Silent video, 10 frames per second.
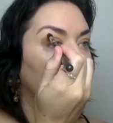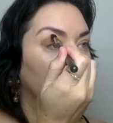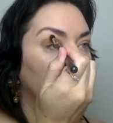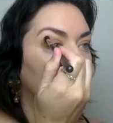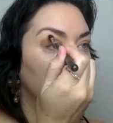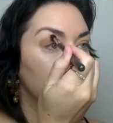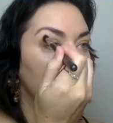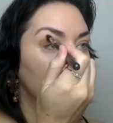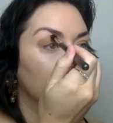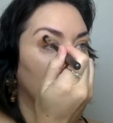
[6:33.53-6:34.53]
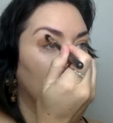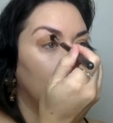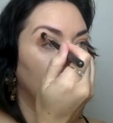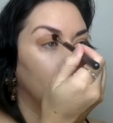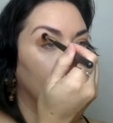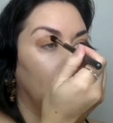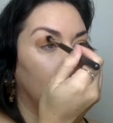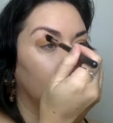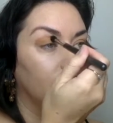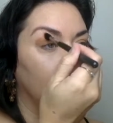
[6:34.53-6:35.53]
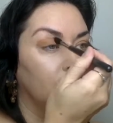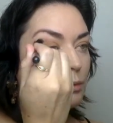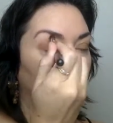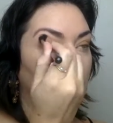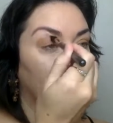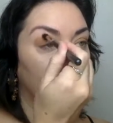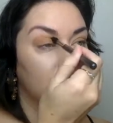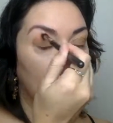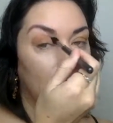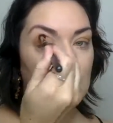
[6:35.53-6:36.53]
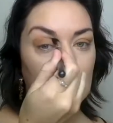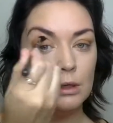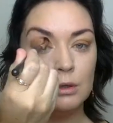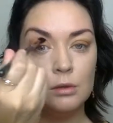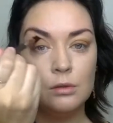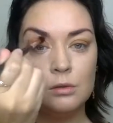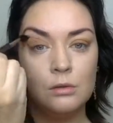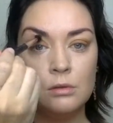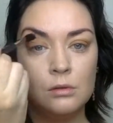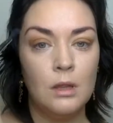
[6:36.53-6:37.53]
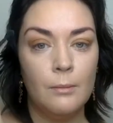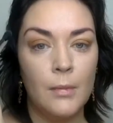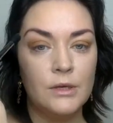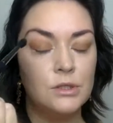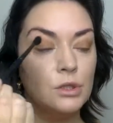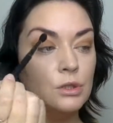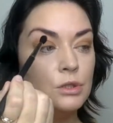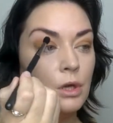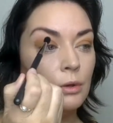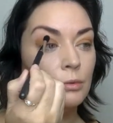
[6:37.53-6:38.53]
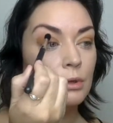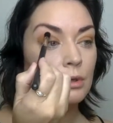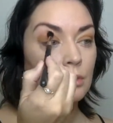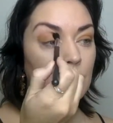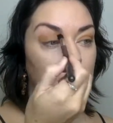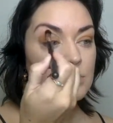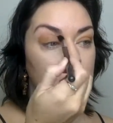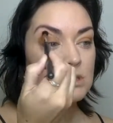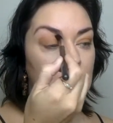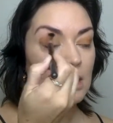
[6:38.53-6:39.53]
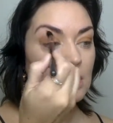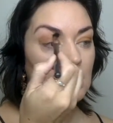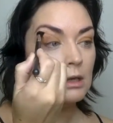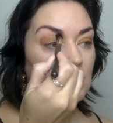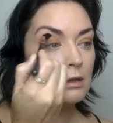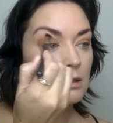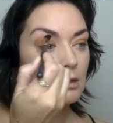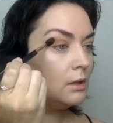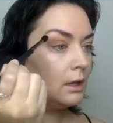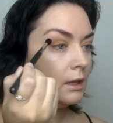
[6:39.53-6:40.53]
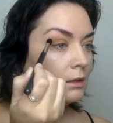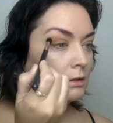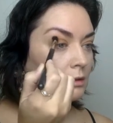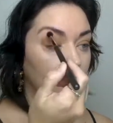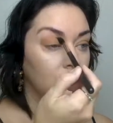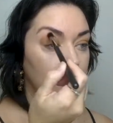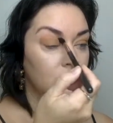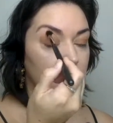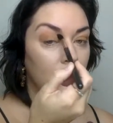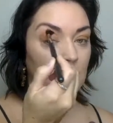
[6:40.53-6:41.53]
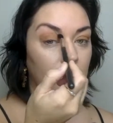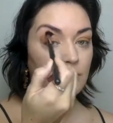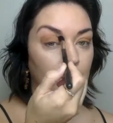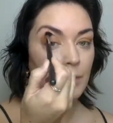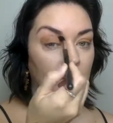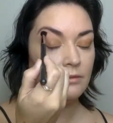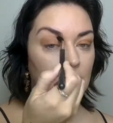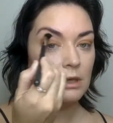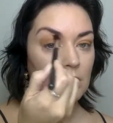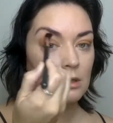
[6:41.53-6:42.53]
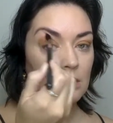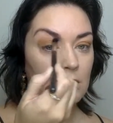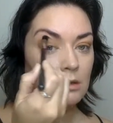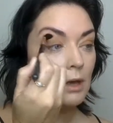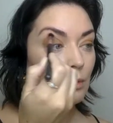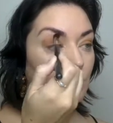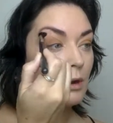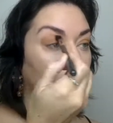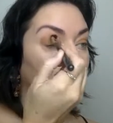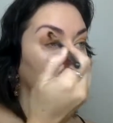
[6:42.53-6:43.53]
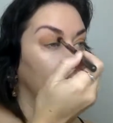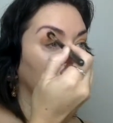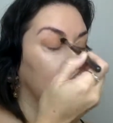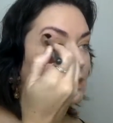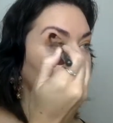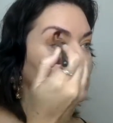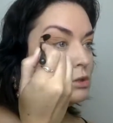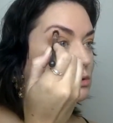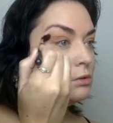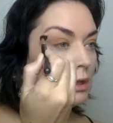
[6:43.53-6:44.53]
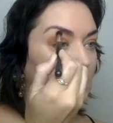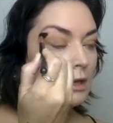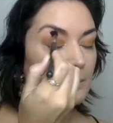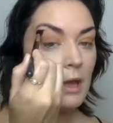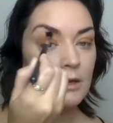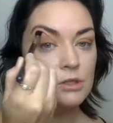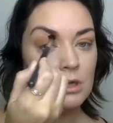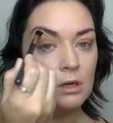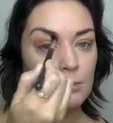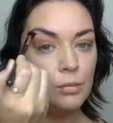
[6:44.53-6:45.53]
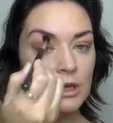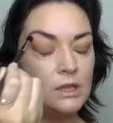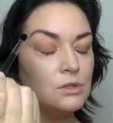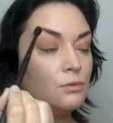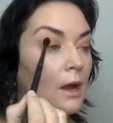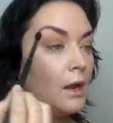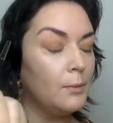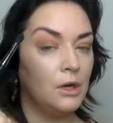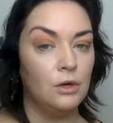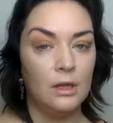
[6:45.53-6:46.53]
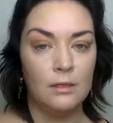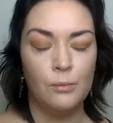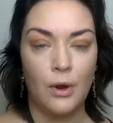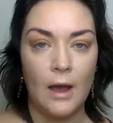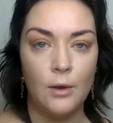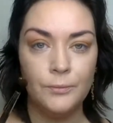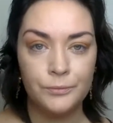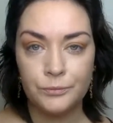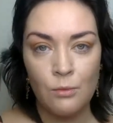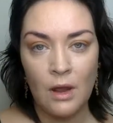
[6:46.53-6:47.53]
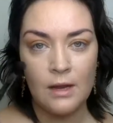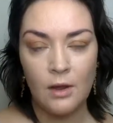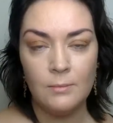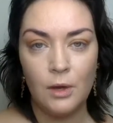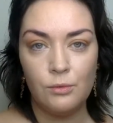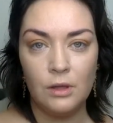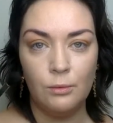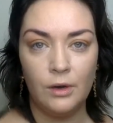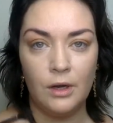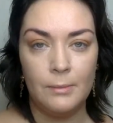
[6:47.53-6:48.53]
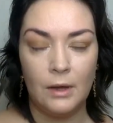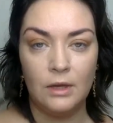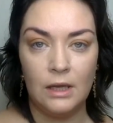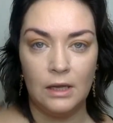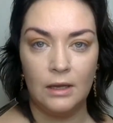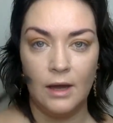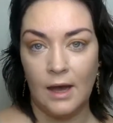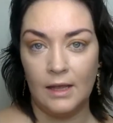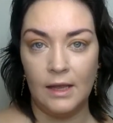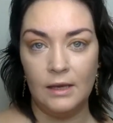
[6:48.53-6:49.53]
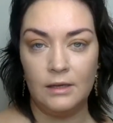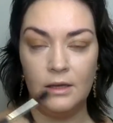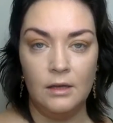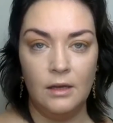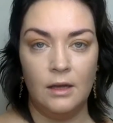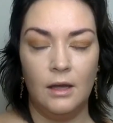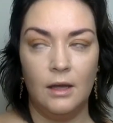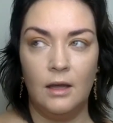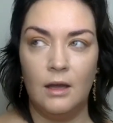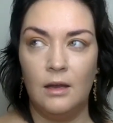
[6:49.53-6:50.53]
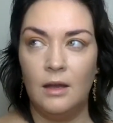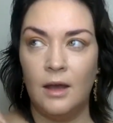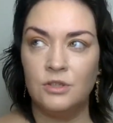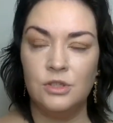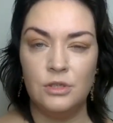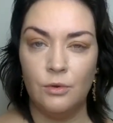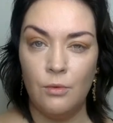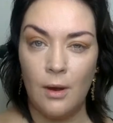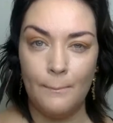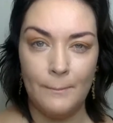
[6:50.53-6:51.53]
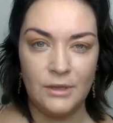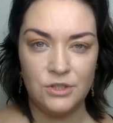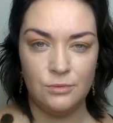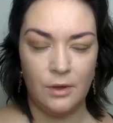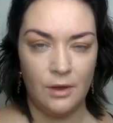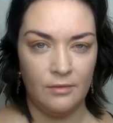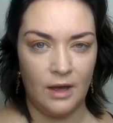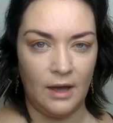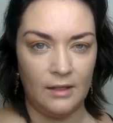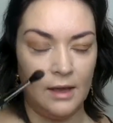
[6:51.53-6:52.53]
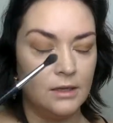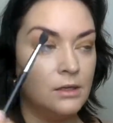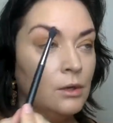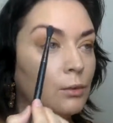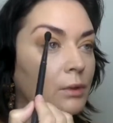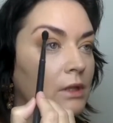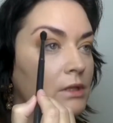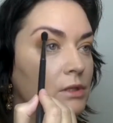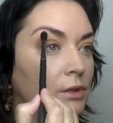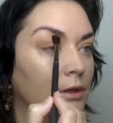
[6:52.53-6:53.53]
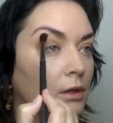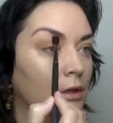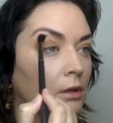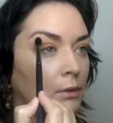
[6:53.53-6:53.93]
And then just right up above where we've taken the mustard tone, I'm just taking that and just kind of buffing that right along the edge. And then I'm actually going to bring this right up underneath the brow. Right now I'm not really worried about getting a highlight. I kind of actually don't want much of a highlight with this look.